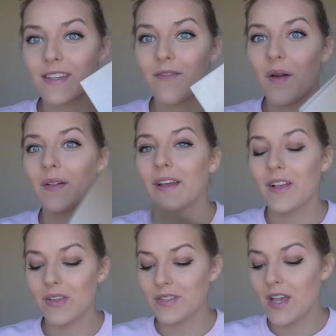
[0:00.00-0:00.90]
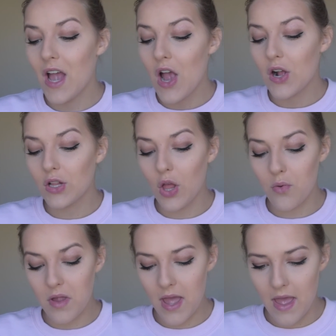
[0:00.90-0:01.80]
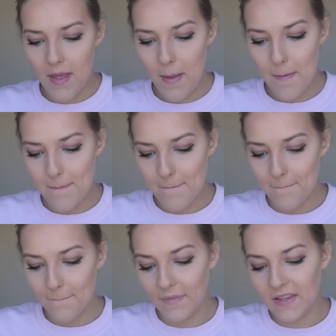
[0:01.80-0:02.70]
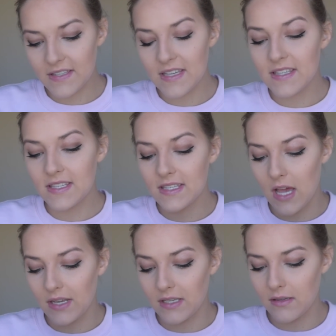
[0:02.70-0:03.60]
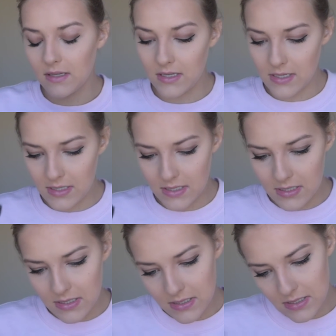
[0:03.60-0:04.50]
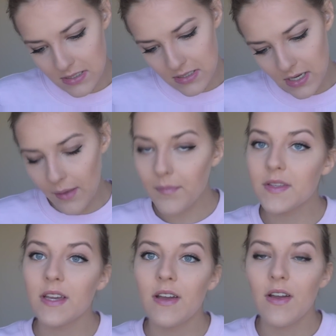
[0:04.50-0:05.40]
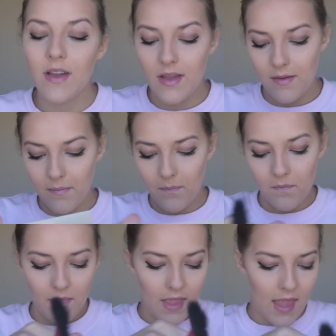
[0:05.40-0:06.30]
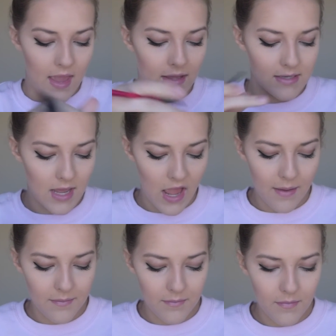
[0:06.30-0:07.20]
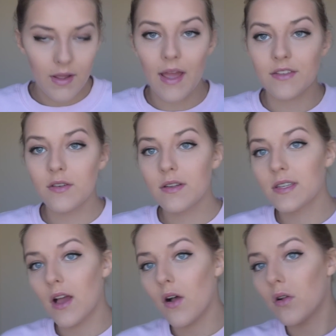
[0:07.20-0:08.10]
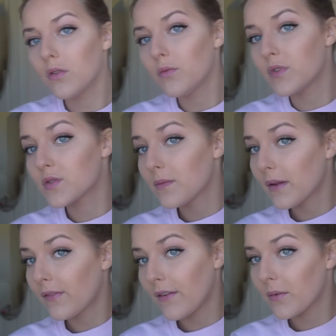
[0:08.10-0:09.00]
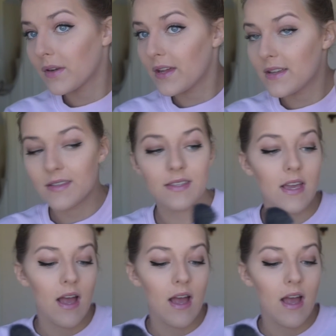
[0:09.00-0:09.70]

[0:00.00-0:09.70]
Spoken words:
Beverly Hills Glow Kit. This is sun dipped, and as you can tell which one my favorite one is.